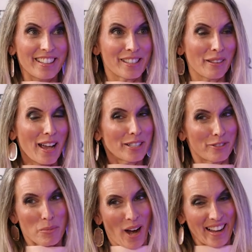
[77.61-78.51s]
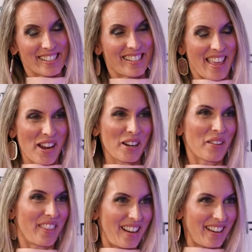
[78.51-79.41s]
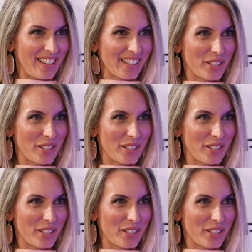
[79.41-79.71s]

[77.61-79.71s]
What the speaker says: It's a lot different practice there than it is